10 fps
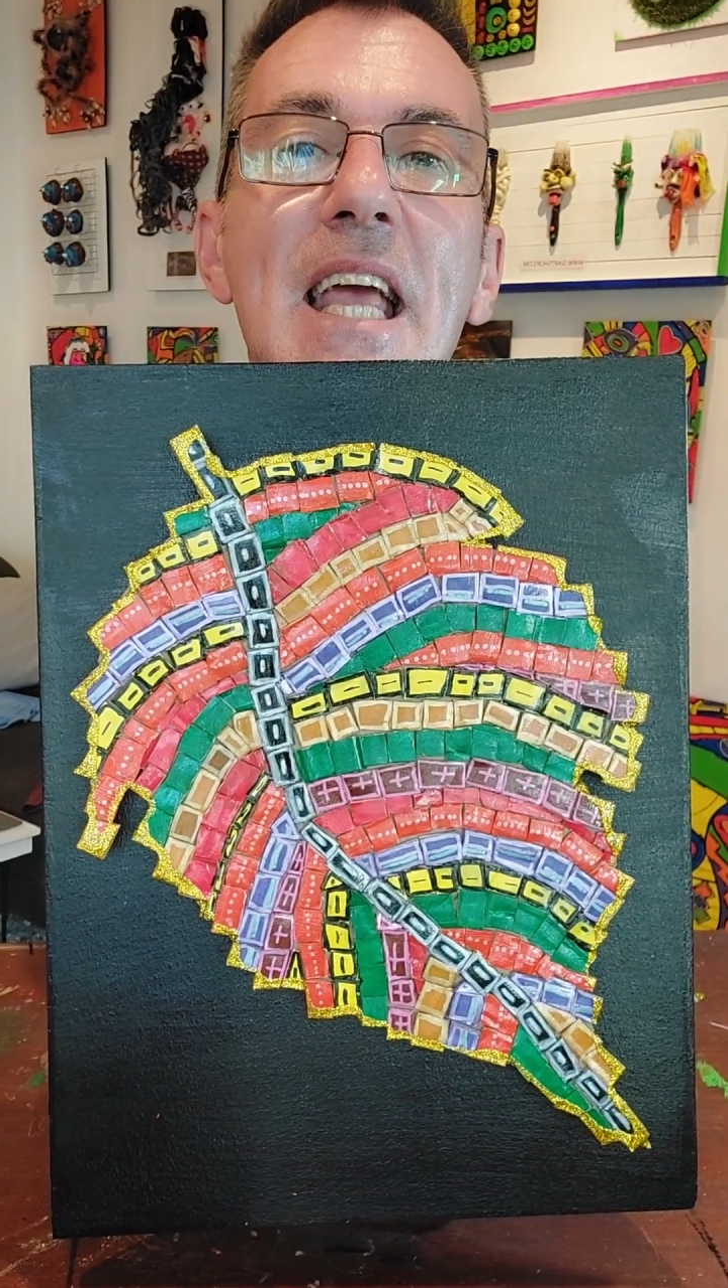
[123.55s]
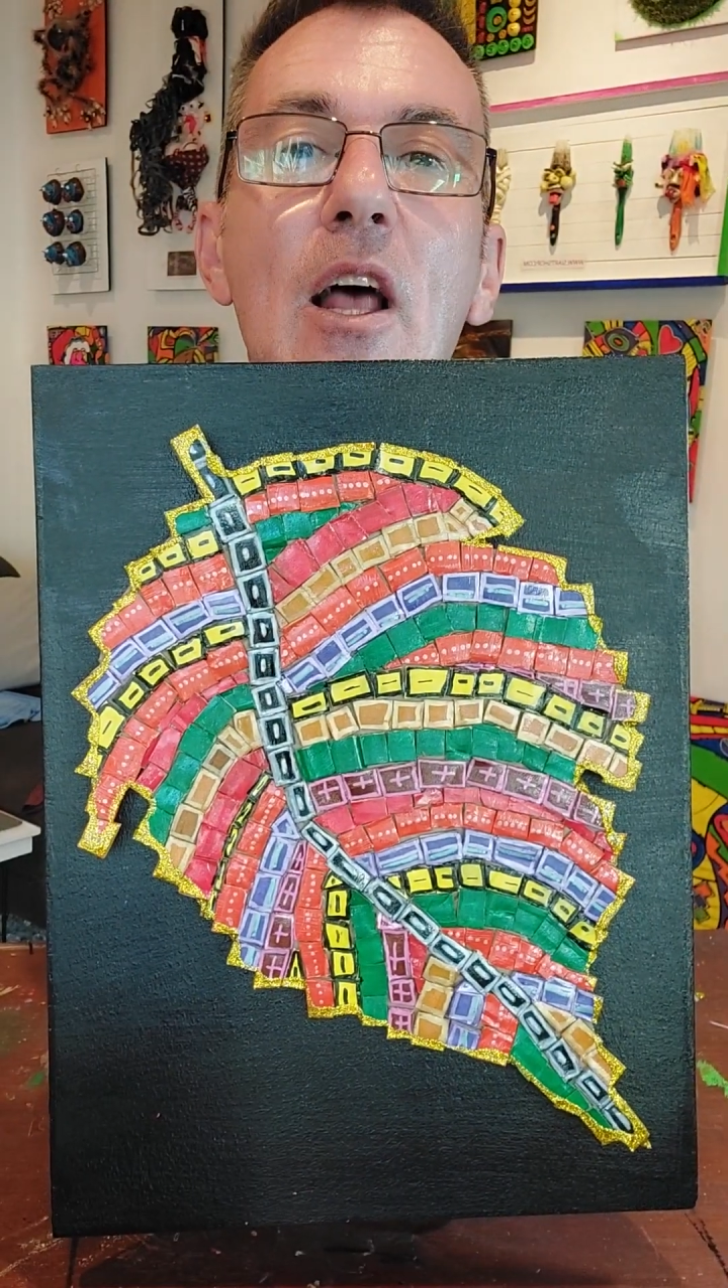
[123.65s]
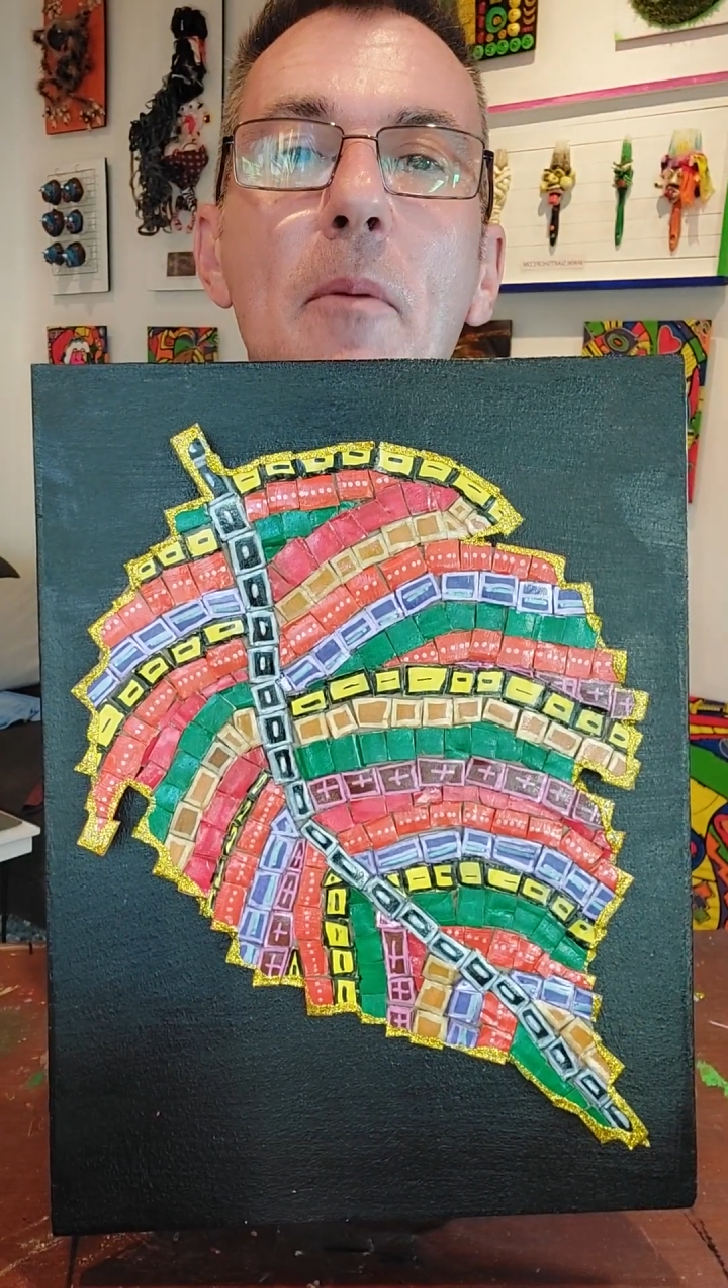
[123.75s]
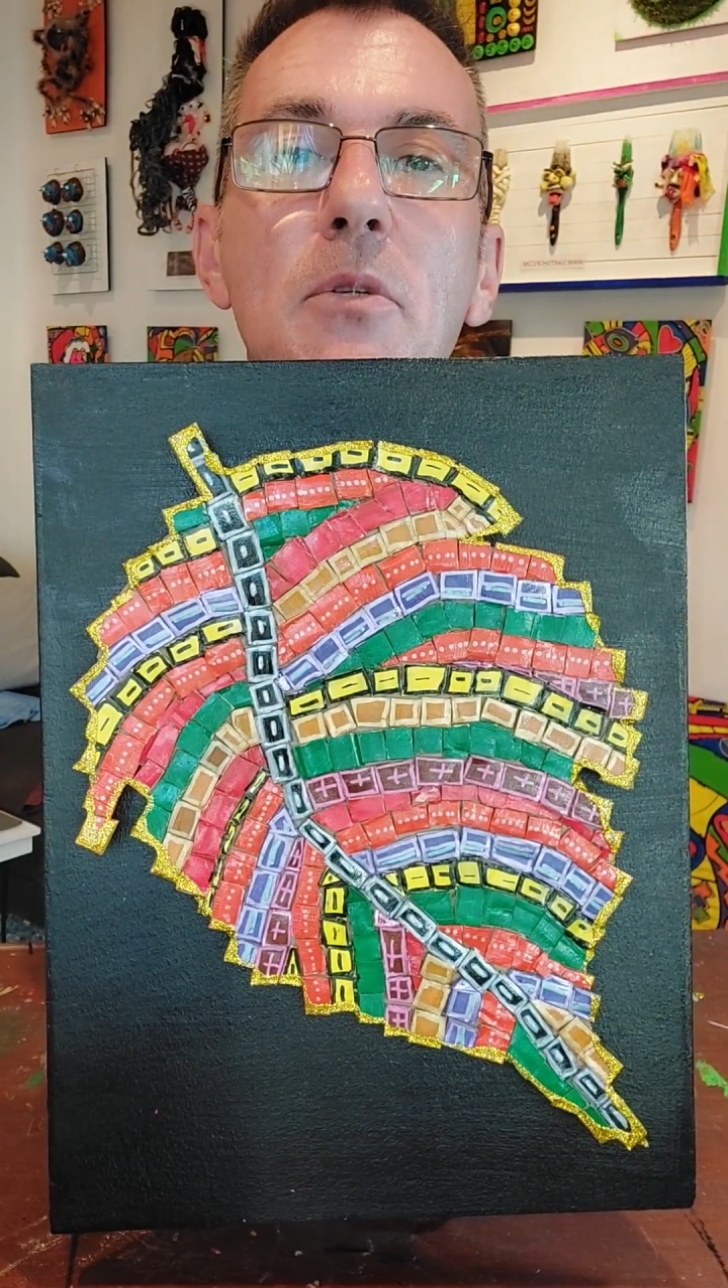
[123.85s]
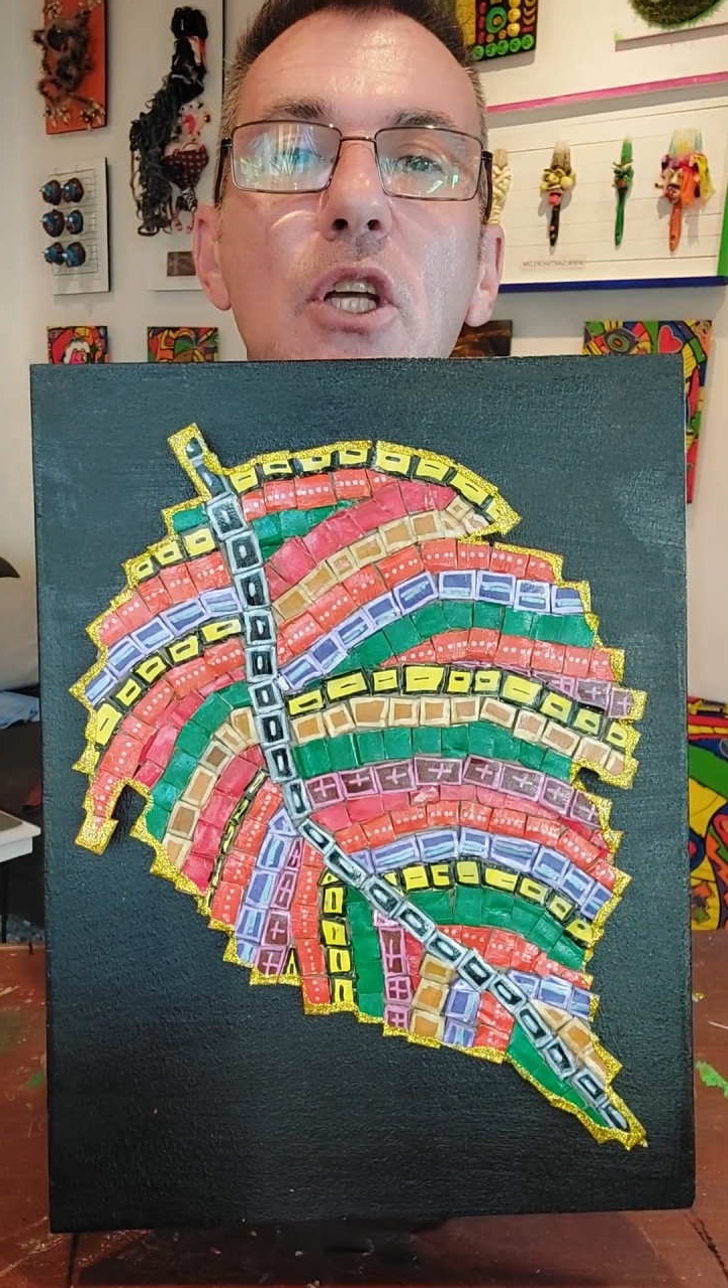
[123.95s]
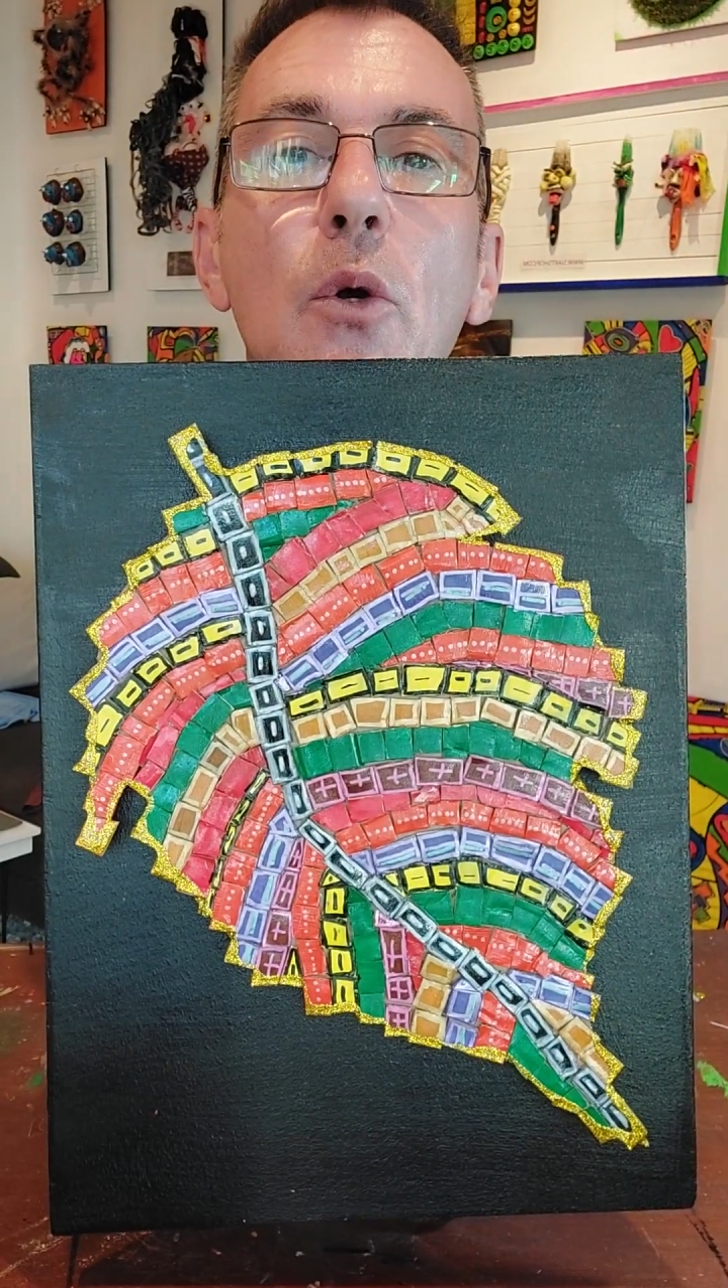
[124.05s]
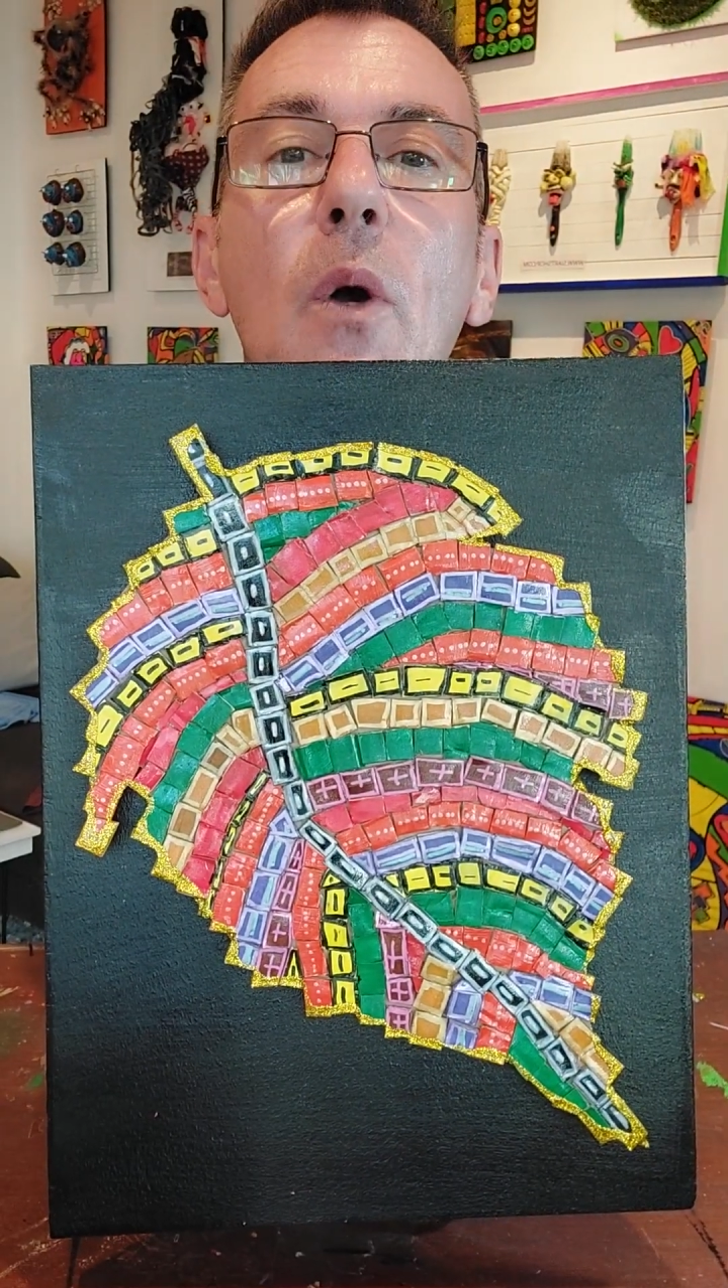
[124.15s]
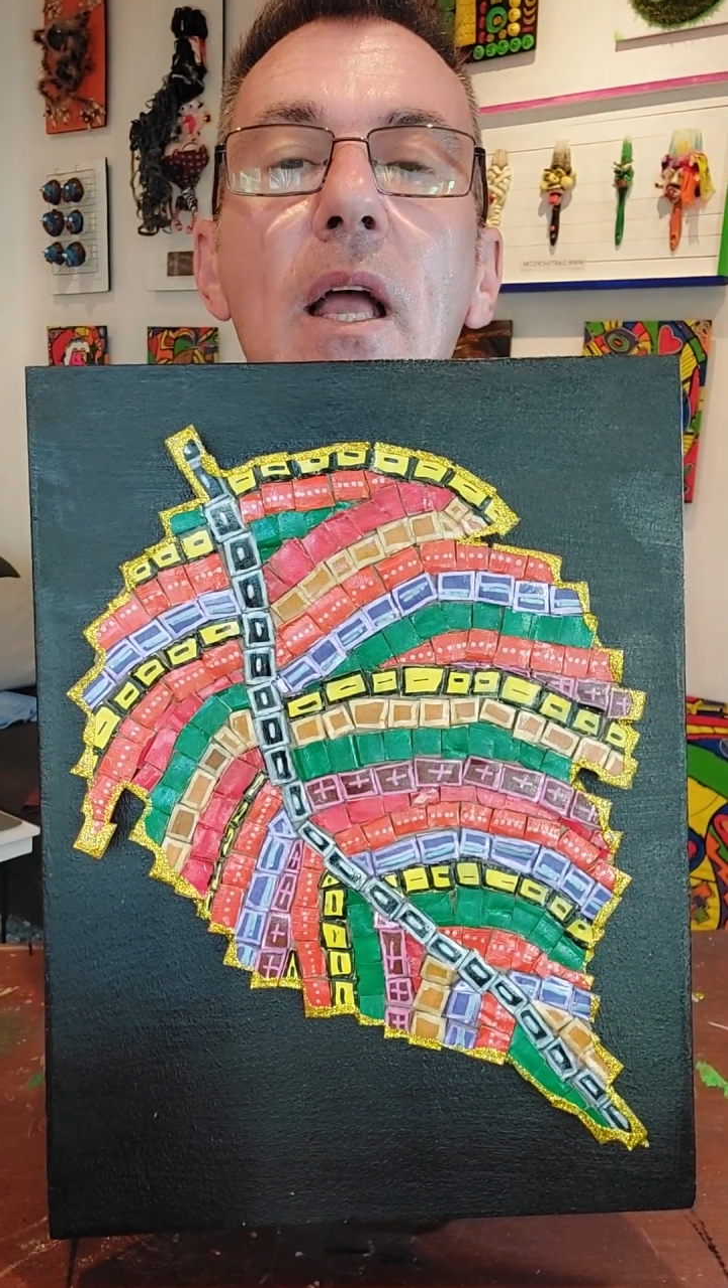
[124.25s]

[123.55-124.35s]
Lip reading: get up to